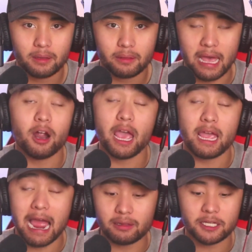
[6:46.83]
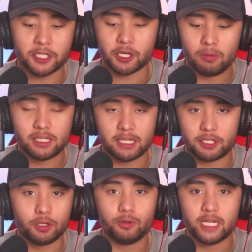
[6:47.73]
And hey, Alex Jones is
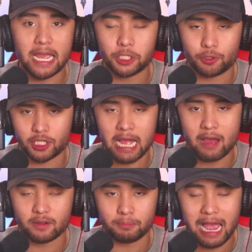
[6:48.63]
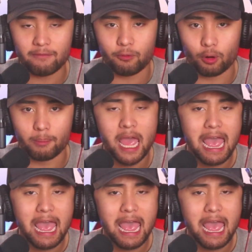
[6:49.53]
too dangerous to have a platform.